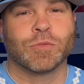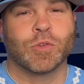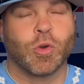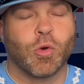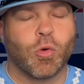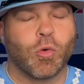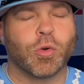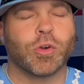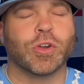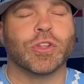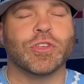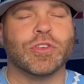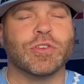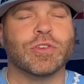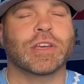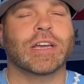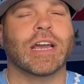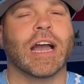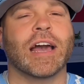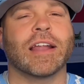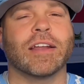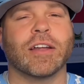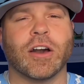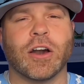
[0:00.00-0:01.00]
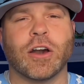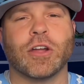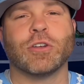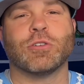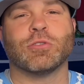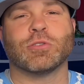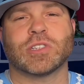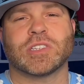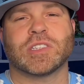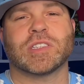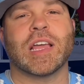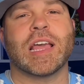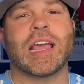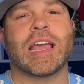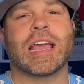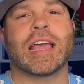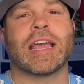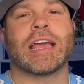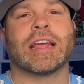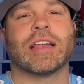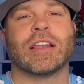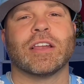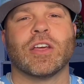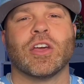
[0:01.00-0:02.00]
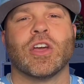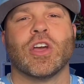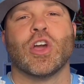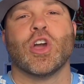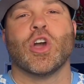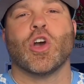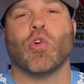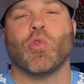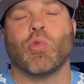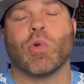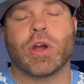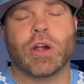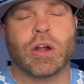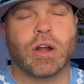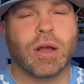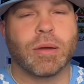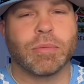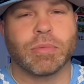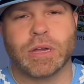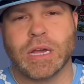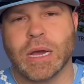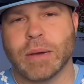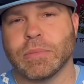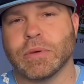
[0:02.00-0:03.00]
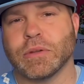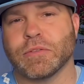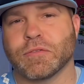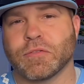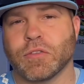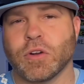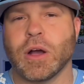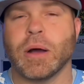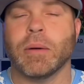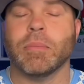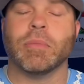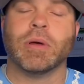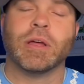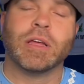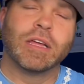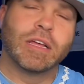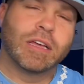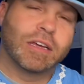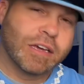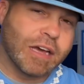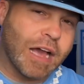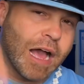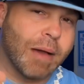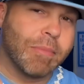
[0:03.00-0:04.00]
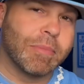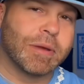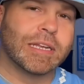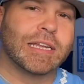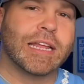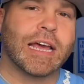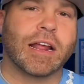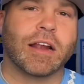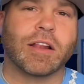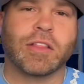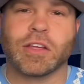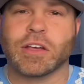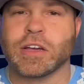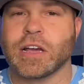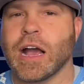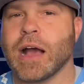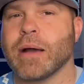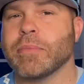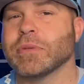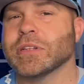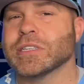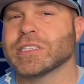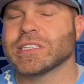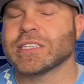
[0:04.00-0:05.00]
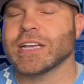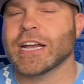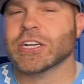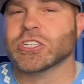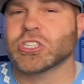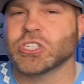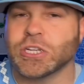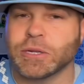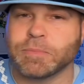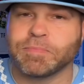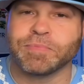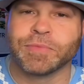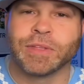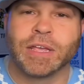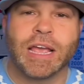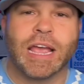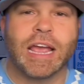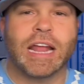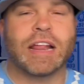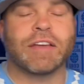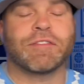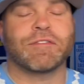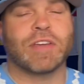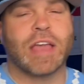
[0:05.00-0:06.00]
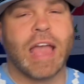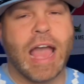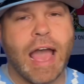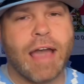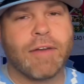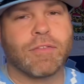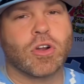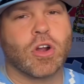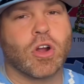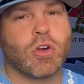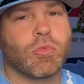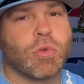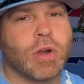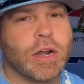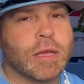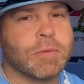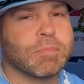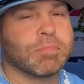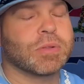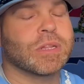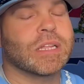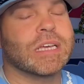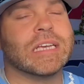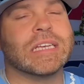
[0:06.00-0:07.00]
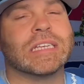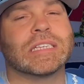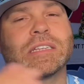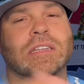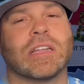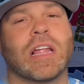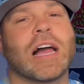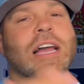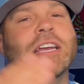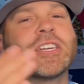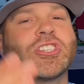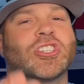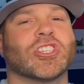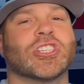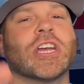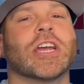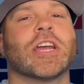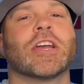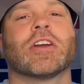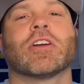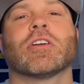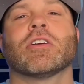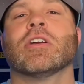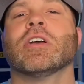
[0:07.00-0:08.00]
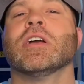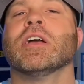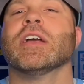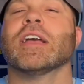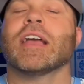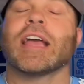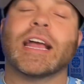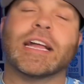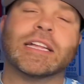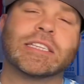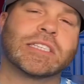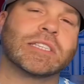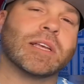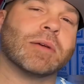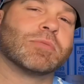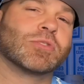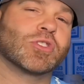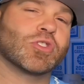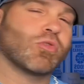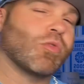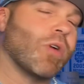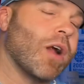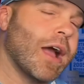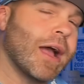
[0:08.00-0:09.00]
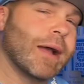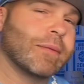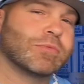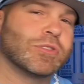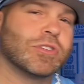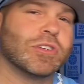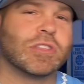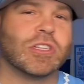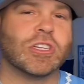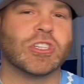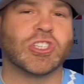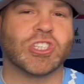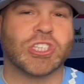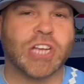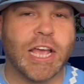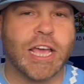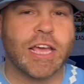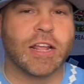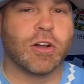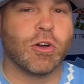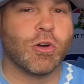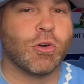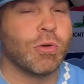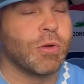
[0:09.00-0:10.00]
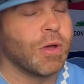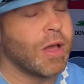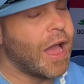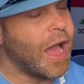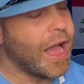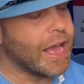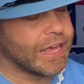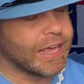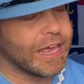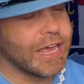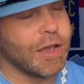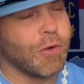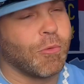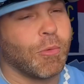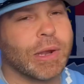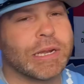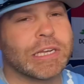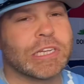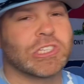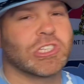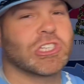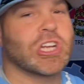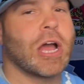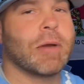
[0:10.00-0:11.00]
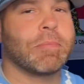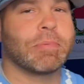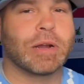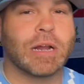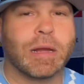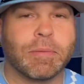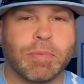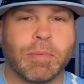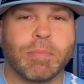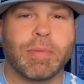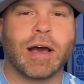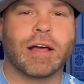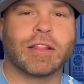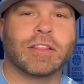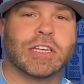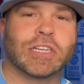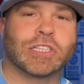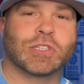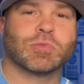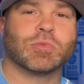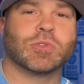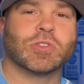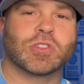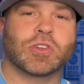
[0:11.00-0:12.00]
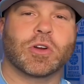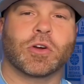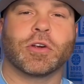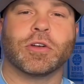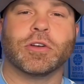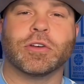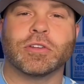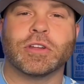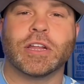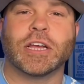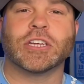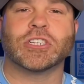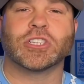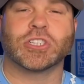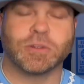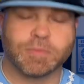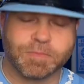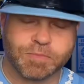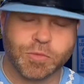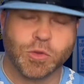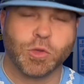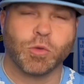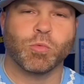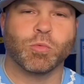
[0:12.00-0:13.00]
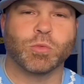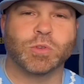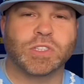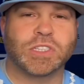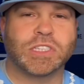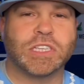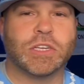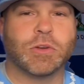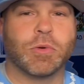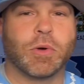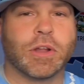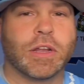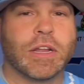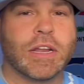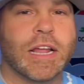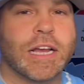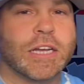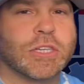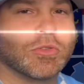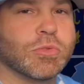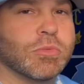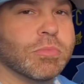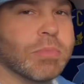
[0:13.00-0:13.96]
Or do you kind of understand where I'm coming from? Comment down in the comment section. And if you haven't already, please like, share, and subscribe to the channel. I can't wait to chop it up about this one, Tar Heel Nation. We'll see you on the next one,